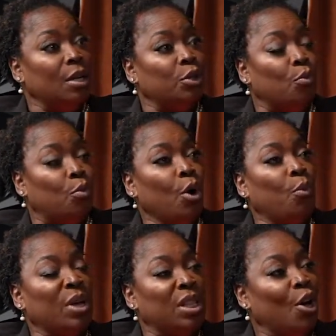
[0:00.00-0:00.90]
to work
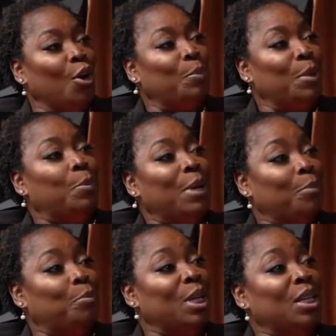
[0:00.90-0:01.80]
with young people
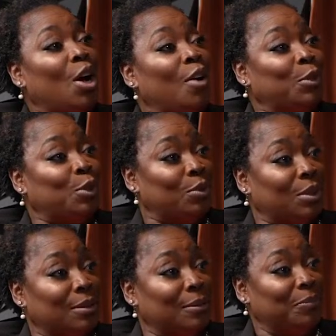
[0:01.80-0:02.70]
and police
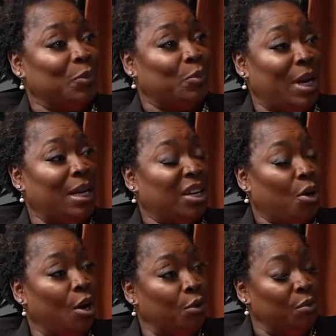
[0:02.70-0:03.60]
officers, right? Had
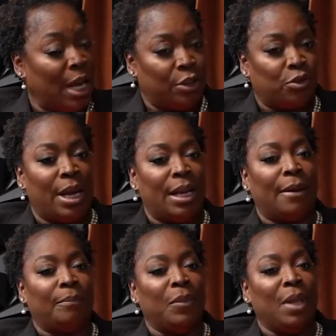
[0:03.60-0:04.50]
gone through that training.